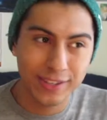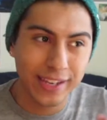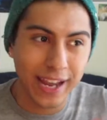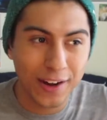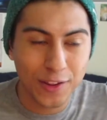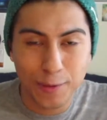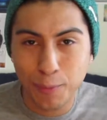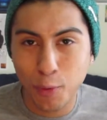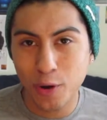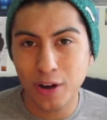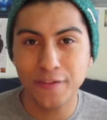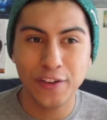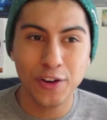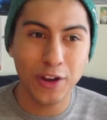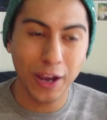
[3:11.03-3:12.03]
Kind of the point
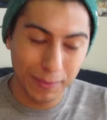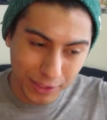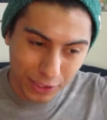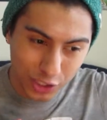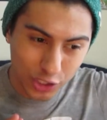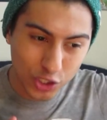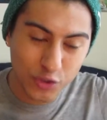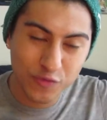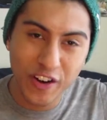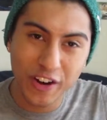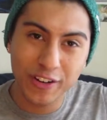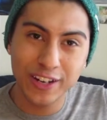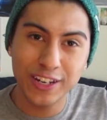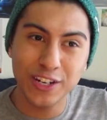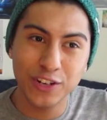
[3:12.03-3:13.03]
of video games. It's just
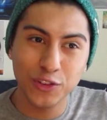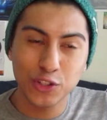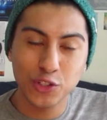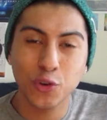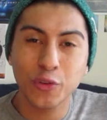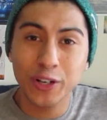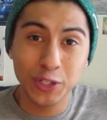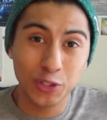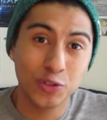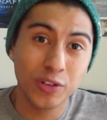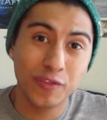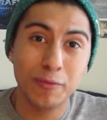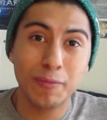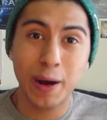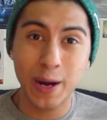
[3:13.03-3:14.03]
very, you know, the story is
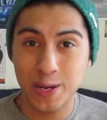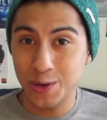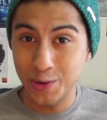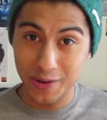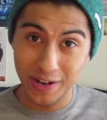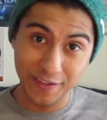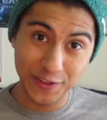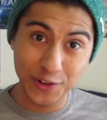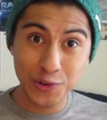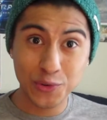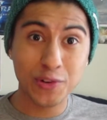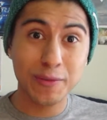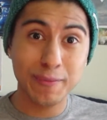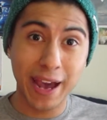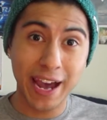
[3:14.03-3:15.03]
driven by you, and if you're
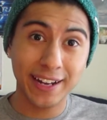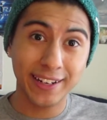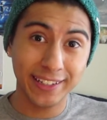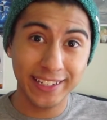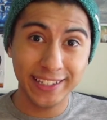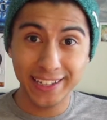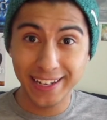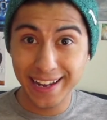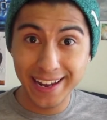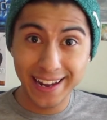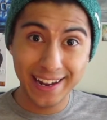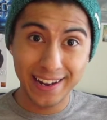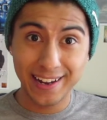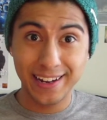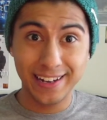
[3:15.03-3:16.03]
doing badly,
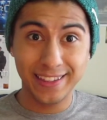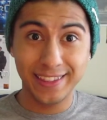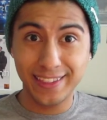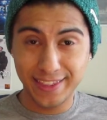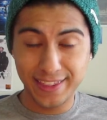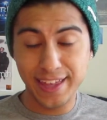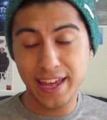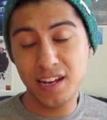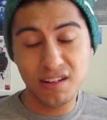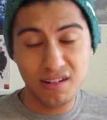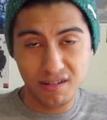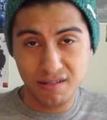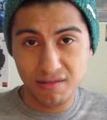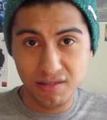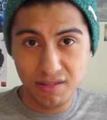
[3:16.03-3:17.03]
then, you
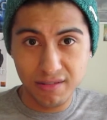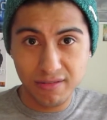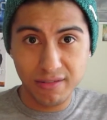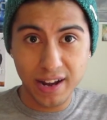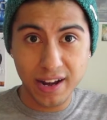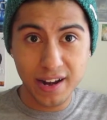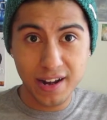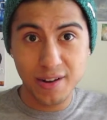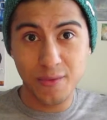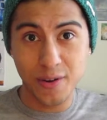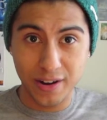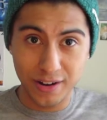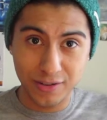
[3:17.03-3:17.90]
know, you don't get anywhere.